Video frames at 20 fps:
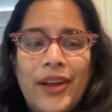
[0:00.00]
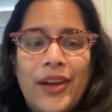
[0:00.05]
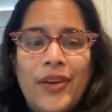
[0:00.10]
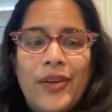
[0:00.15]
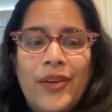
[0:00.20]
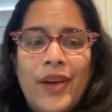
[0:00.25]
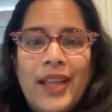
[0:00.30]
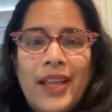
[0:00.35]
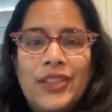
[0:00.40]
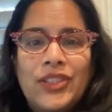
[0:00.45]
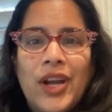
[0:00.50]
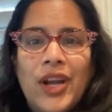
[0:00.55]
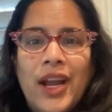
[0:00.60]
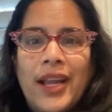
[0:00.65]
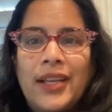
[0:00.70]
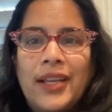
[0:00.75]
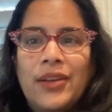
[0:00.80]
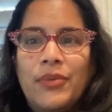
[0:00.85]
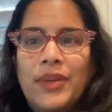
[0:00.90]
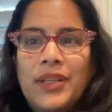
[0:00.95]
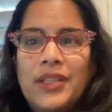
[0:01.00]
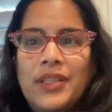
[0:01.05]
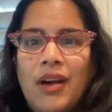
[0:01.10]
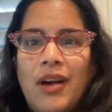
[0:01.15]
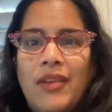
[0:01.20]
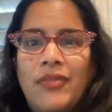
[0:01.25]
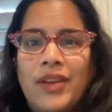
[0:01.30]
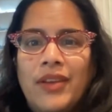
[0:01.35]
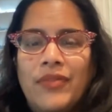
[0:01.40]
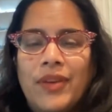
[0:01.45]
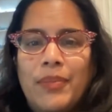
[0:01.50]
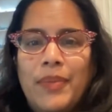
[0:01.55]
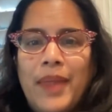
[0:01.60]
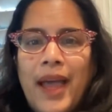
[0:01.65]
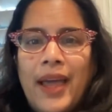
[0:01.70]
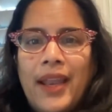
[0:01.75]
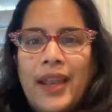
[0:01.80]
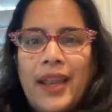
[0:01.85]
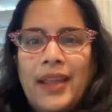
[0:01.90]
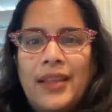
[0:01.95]
know, and trying to resolve it from
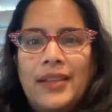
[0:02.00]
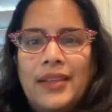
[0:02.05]
that.